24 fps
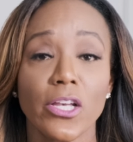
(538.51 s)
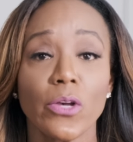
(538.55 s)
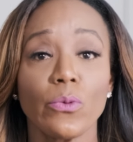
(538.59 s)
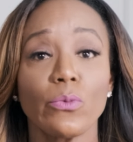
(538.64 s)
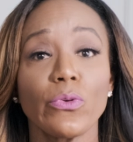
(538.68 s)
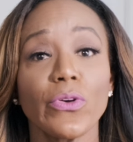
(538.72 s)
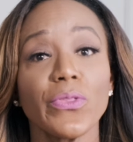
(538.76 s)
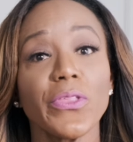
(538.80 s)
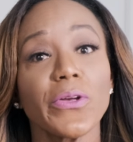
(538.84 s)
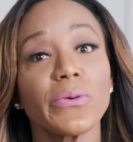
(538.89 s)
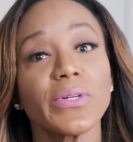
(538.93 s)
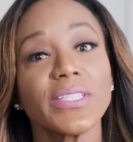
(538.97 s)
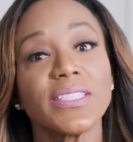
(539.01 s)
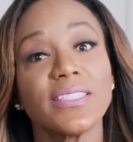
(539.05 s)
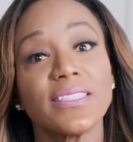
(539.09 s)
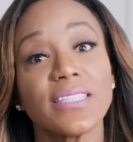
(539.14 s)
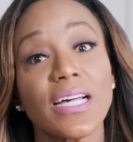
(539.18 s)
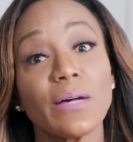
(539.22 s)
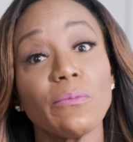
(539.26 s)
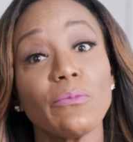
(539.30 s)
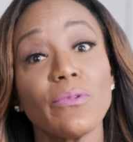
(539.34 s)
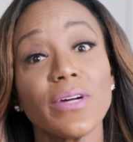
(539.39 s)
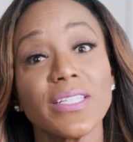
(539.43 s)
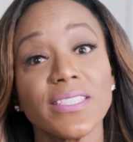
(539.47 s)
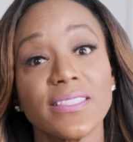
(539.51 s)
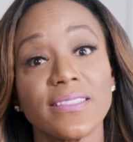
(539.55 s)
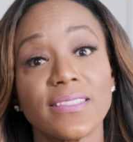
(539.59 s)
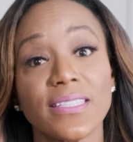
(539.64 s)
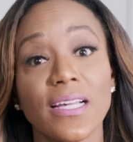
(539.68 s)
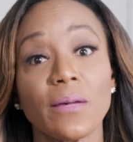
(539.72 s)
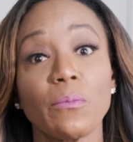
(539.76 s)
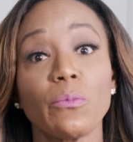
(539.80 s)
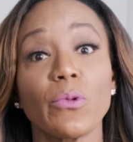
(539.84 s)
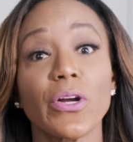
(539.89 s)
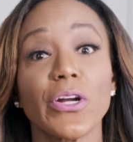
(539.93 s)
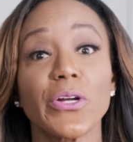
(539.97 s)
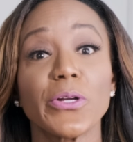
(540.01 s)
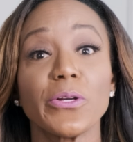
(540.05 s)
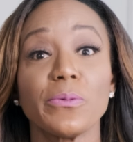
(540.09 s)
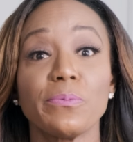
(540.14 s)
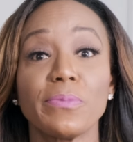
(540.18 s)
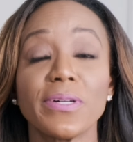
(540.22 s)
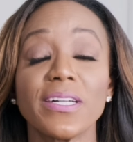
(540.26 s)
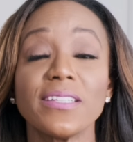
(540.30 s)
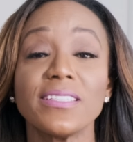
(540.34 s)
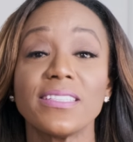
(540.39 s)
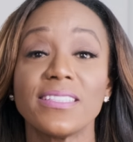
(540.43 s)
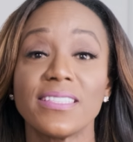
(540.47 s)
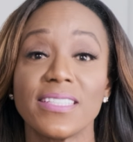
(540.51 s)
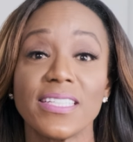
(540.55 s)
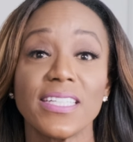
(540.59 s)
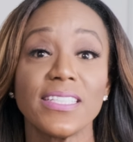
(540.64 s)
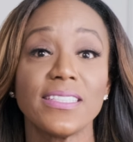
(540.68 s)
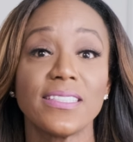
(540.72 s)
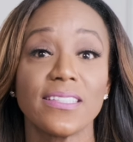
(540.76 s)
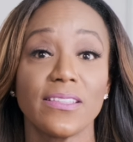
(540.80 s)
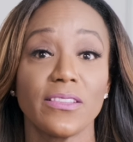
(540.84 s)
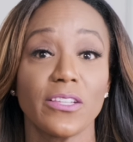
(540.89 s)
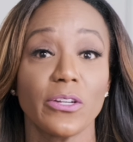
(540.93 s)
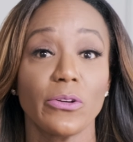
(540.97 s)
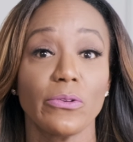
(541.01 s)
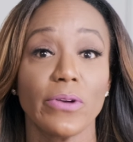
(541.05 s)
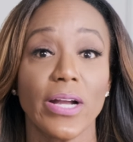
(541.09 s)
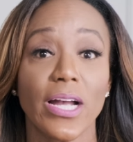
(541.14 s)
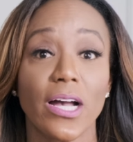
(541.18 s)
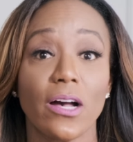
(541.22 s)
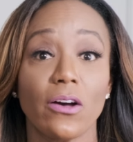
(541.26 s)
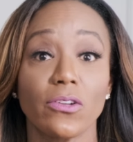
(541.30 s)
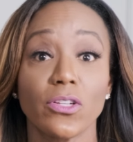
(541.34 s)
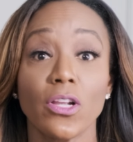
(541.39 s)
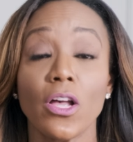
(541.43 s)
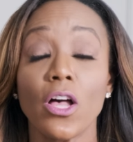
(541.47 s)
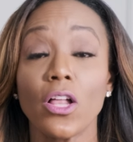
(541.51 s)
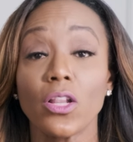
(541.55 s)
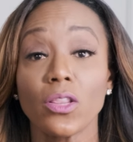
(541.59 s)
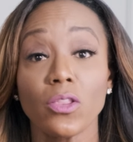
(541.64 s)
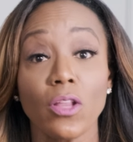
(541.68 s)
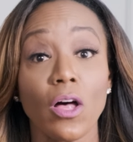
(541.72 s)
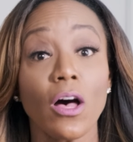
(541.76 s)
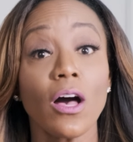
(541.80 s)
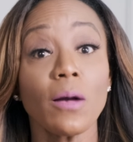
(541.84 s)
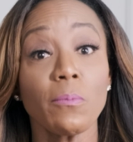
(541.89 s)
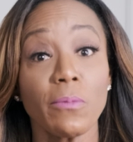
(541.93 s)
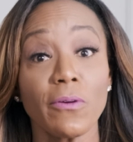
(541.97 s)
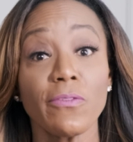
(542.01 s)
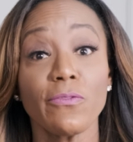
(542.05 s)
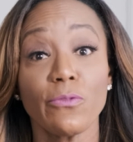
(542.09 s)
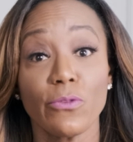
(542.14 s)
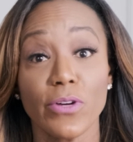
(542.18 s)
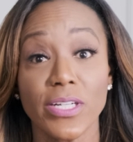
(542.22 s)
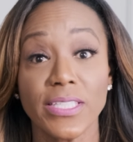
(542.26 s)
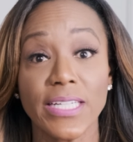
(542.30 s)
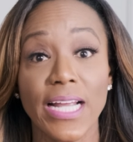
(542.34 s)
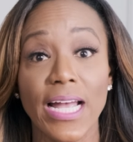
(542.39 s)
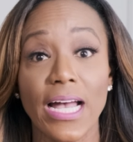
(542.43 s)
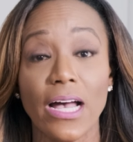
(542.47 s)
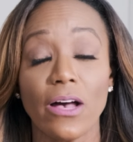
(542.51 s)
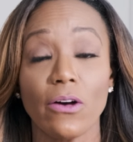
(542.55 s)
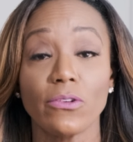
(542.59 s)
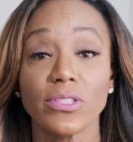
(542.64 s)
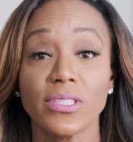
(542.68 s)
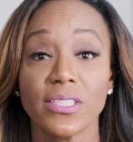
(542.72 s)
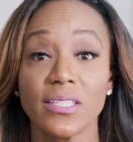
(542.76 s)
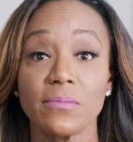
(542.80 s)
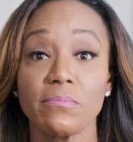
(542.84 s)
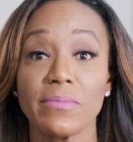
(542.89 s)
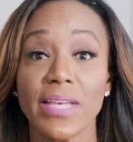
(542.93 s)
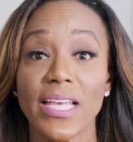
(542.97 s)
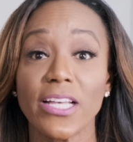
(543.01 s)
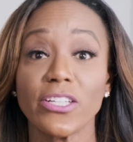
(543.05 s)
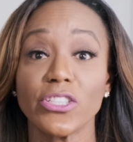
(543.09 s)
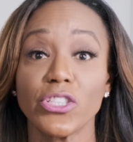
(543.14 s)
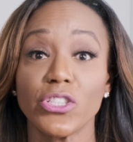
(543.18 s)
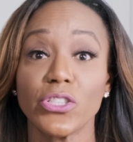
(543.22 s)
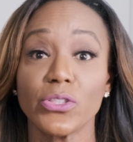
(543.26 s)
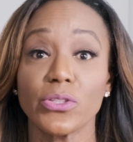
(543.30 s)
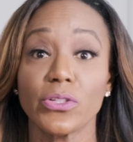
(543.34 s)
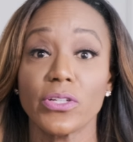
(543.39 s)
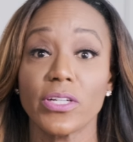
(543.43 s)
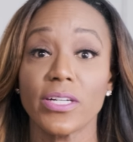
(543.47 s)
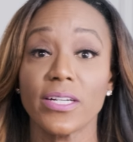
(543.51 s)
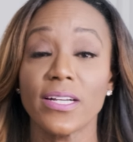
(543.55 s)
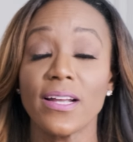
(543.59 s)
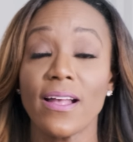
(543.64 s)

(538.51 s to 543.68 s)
Well, there was someone somewhere who put seeds in the ground long before now to make sure